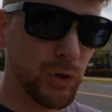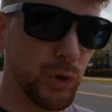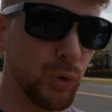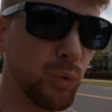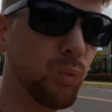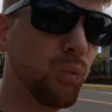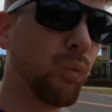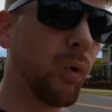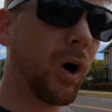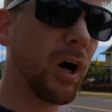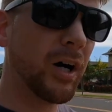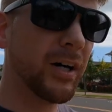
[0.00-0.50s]
You
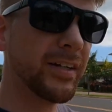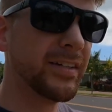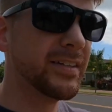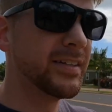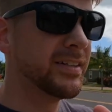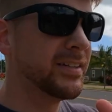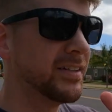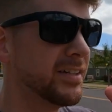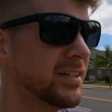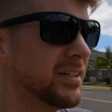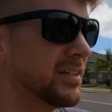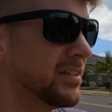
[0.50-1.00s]

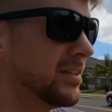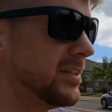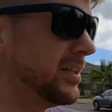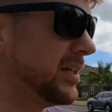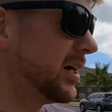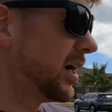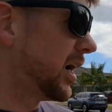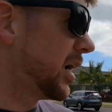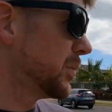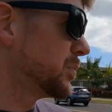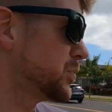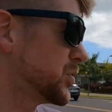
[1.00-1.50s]
won
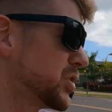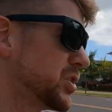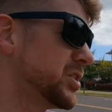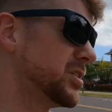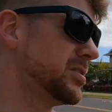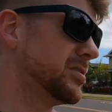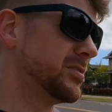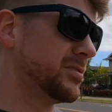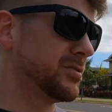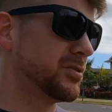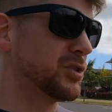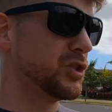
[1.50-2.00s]
the
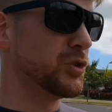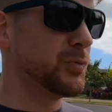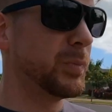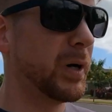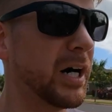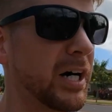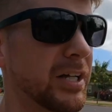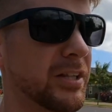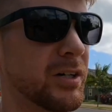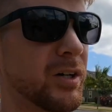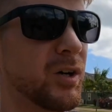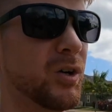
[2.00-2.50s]
option to
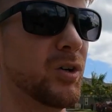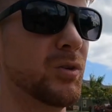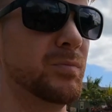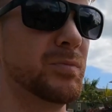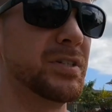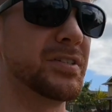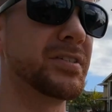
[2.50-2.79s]
buy the home.